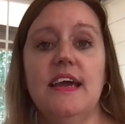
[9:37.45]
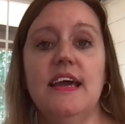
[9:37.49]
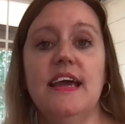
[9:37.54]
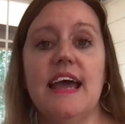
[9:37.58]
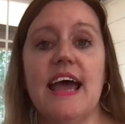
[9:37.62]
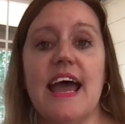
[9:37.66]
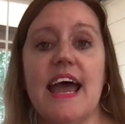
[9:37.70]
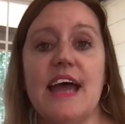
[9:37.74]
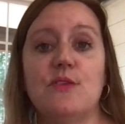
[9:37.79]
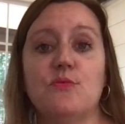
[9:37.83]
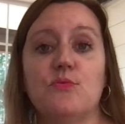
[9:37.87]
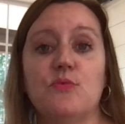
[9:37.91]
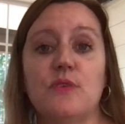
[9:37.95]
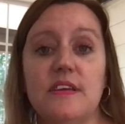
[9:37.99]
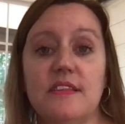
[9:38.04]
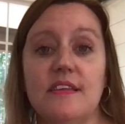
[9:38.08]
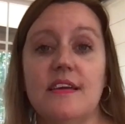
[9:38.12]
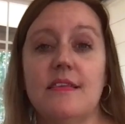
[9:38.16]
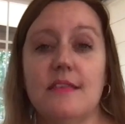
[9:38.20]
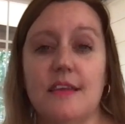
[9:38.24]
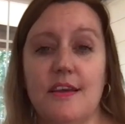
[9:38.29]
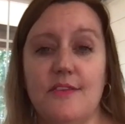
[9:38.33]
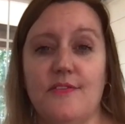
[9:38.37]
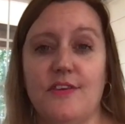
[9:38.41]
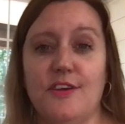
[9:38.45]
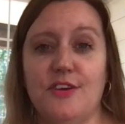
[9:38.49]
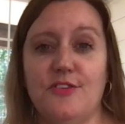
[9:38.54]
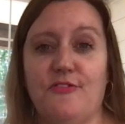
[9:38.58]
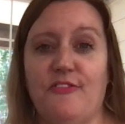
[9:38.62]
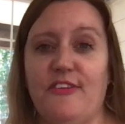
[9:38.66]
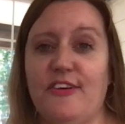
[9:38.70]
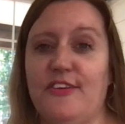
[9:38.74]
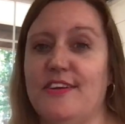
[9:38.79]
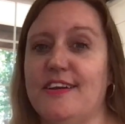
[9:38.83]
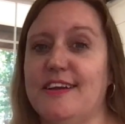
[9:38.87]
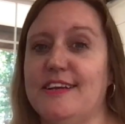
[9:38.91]
and really leaving you
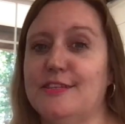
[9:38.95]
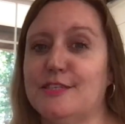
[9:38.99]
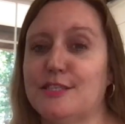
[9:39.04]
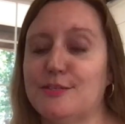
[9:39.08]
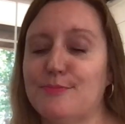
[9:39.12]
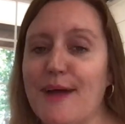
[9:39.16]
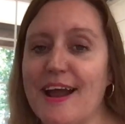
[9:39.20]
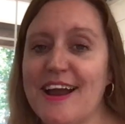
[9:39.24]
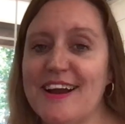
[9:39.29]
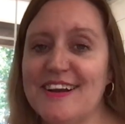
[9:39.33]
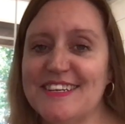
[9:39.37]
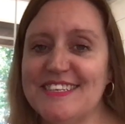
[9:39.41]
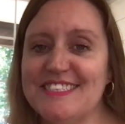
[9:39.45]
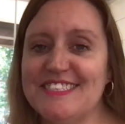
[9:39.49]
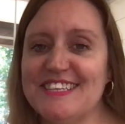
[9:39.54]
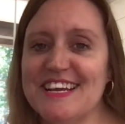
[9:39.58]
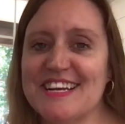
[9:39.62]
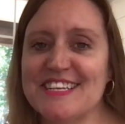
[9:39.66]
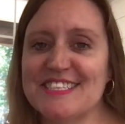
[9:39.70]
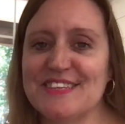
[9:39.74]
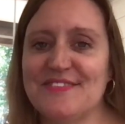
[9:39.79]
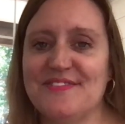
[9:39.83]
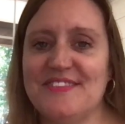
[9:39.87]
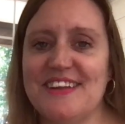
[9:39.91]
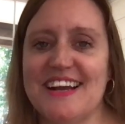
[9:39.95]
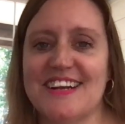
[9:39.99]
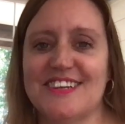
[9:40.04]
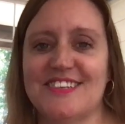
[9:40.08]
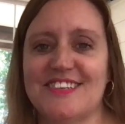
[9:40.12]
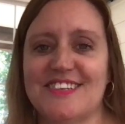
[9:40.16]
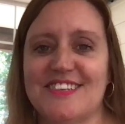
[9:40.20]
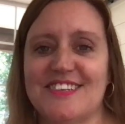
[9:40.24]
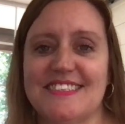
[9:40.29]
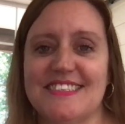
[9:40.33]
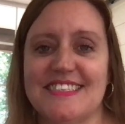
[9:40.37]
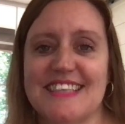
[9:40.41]
feeling inspired to take some next
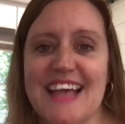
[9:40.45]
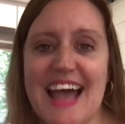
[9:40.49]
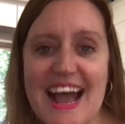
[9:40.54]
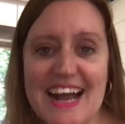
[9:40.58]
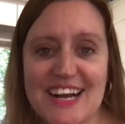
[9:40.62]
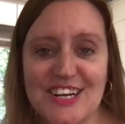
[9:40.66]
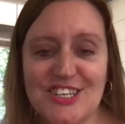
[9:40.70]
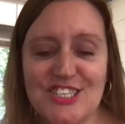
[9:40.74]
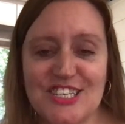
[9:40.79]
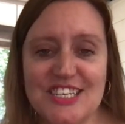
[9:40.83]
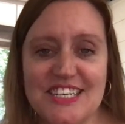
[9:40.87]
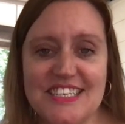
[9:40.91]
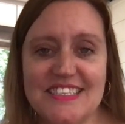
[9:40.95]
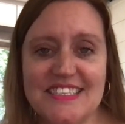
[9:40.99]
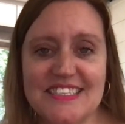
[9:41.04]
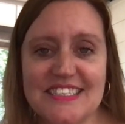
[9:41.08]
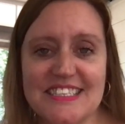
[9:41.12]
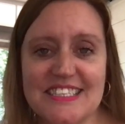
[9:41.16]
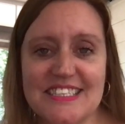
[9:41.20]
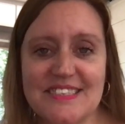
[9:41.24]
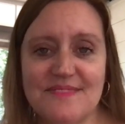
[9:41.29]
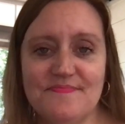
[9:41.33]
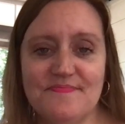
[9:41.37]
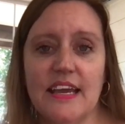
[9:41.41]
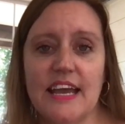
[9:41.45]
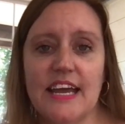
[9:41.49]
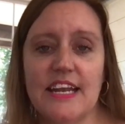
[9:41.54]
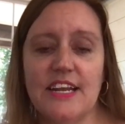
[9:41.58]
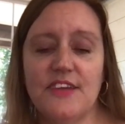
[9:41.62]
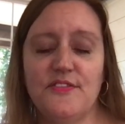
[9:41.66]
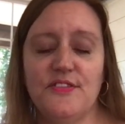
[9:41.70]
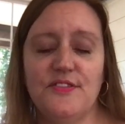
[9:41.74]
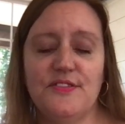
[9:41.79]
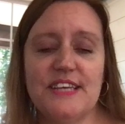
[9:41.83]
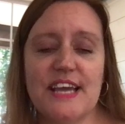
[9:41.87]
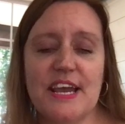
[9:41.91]
actions. And if
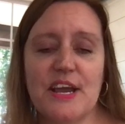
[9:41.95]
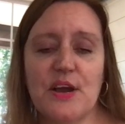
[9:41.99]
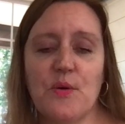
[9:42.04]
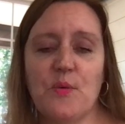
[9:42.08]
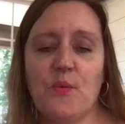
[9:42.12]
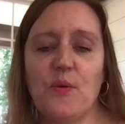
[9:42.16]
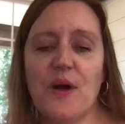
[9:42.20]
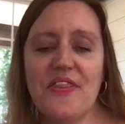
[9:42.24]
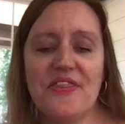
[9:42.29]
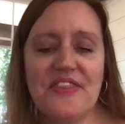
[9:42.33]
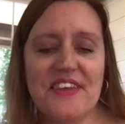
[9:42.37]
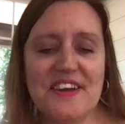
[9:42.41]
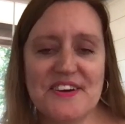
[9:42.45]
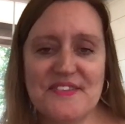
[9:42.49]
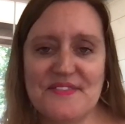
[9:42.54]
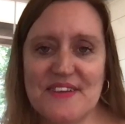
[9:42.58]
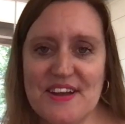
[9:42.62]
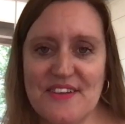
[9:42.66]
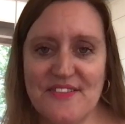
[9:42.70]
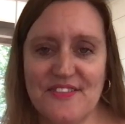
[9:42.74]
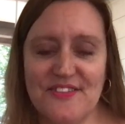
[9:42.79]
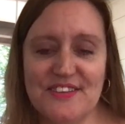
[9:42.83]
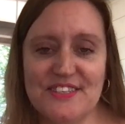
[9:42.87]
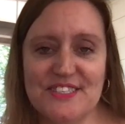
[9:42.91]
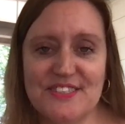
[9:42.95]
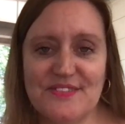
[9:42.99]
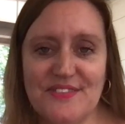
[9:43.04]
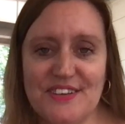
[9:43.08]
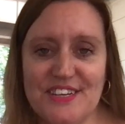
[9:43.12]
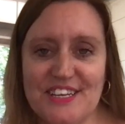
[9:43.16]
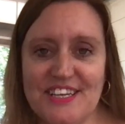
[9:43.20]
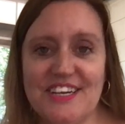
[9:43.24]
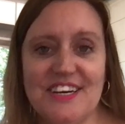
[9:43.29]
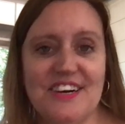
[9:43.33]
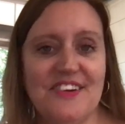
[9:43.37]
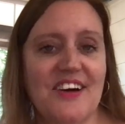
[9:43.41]
you take one thing away from this
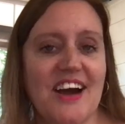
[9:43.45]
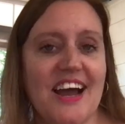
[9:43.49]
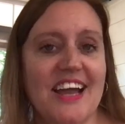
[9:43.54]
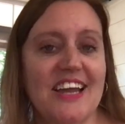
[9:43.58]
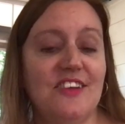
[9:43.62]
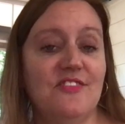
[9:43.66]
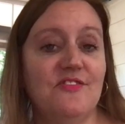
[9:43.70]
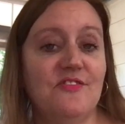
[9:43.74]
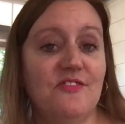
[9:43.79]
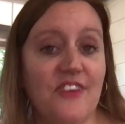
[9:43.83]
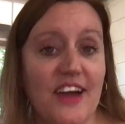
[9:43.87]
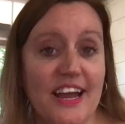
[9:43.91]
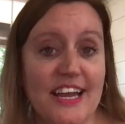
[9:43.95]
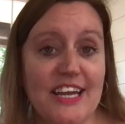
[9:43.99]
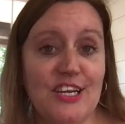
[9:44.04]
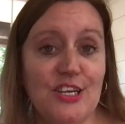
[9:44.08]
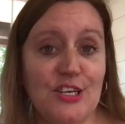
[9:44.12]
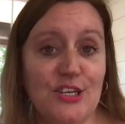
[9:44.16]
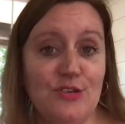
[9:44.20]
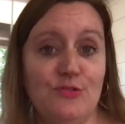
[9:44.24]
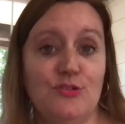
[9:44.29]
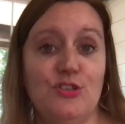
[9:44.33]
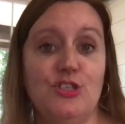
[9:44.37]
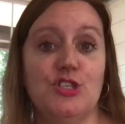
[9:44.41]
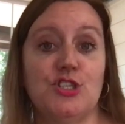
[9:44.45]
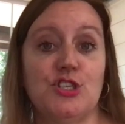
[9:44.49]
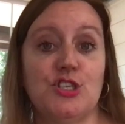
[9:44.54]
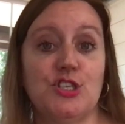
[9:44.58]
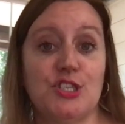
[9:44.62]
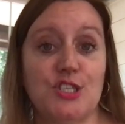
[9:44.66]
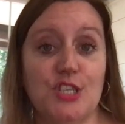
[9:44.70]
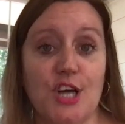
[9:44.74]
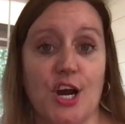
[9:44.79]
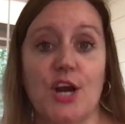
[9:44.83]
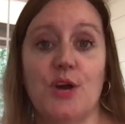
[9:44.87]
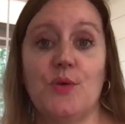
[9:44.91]
video, I invite you to
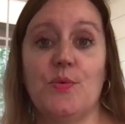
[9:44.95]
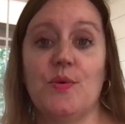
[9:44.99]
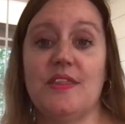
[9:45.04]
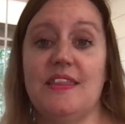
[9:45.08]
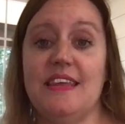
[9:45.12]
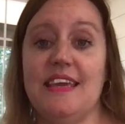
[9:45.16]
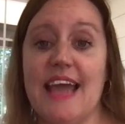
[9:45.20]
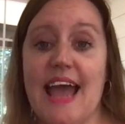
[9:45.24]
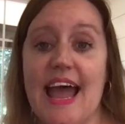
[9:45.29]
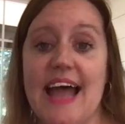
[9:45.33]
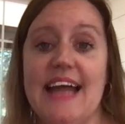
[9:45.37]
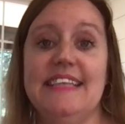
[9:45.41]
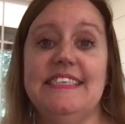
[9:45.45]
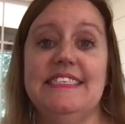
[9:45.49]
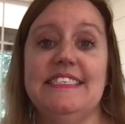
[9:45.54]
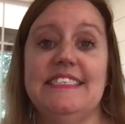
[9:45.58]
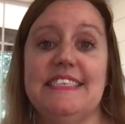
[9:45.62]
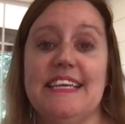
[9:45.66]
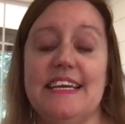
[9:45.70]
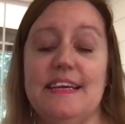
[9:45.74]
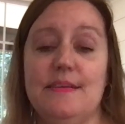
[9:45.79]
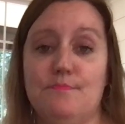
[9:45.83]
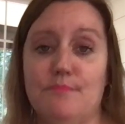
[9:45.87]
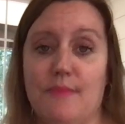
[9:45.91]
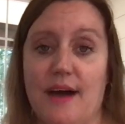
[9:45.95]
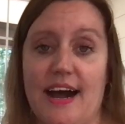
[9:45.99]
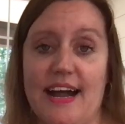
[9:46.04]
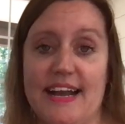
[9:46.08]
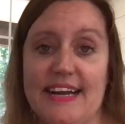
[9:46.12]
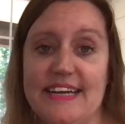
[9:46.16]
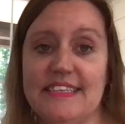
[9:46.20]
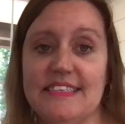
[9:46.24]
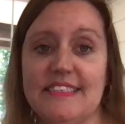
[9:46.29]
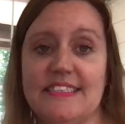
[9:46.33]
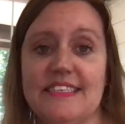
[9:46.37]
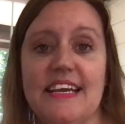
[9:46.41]
start with the end in
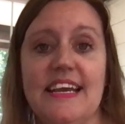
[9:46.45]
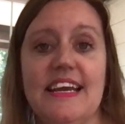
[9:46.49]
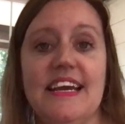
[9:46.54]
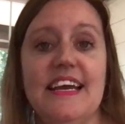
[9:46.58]
mind.